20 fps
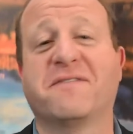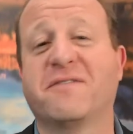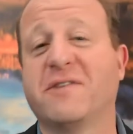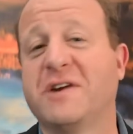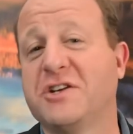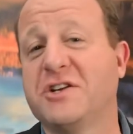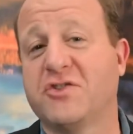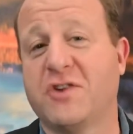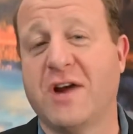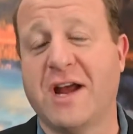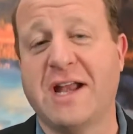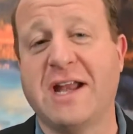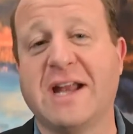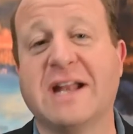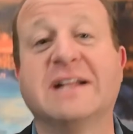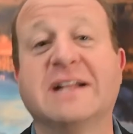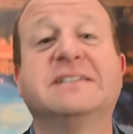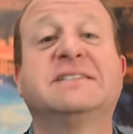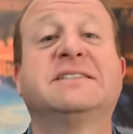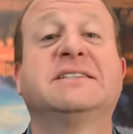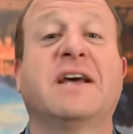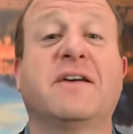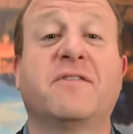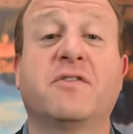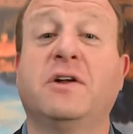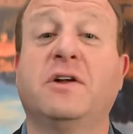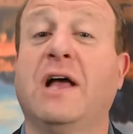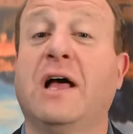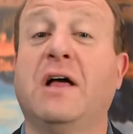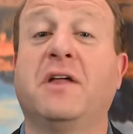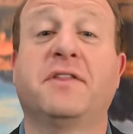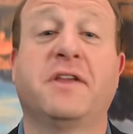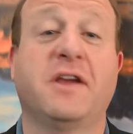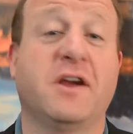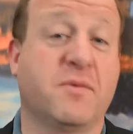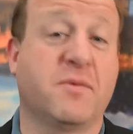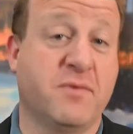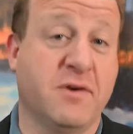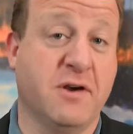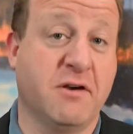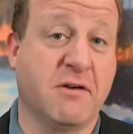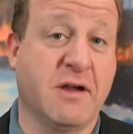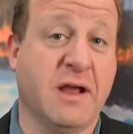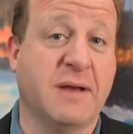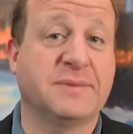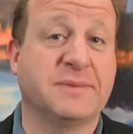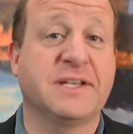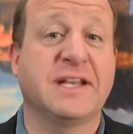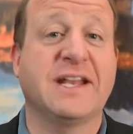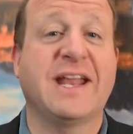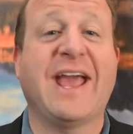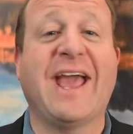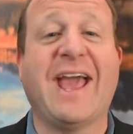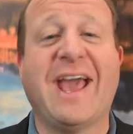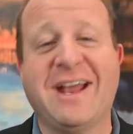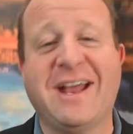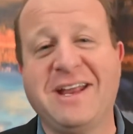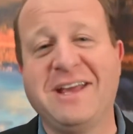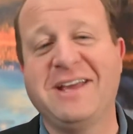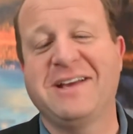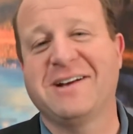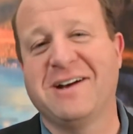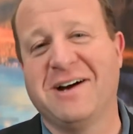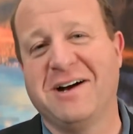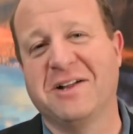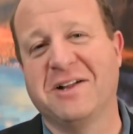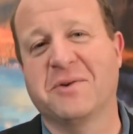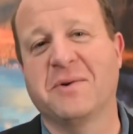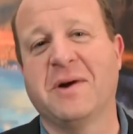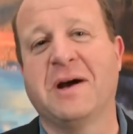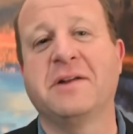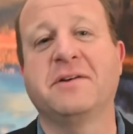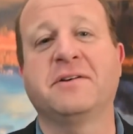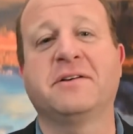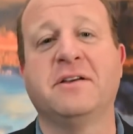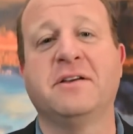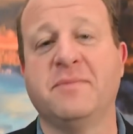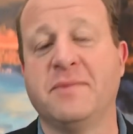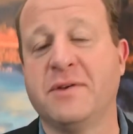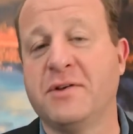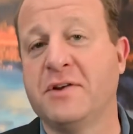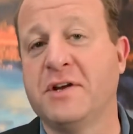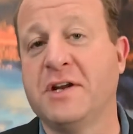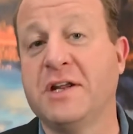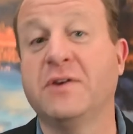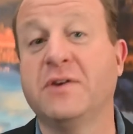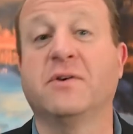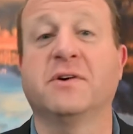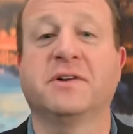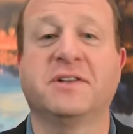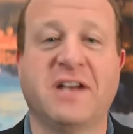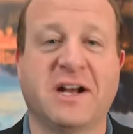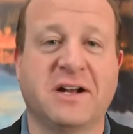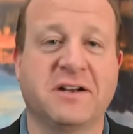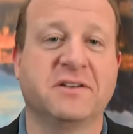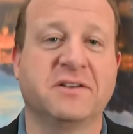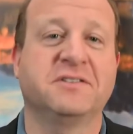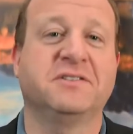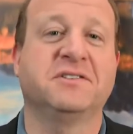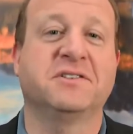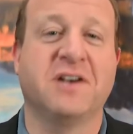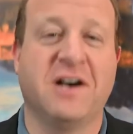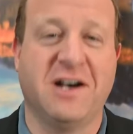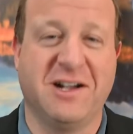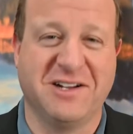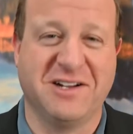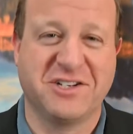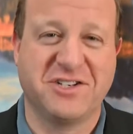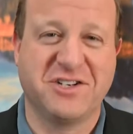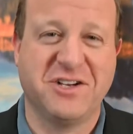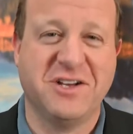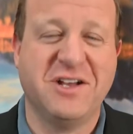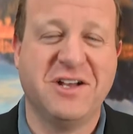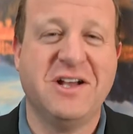free training in several healthcare programs at any Colorado community or technical college?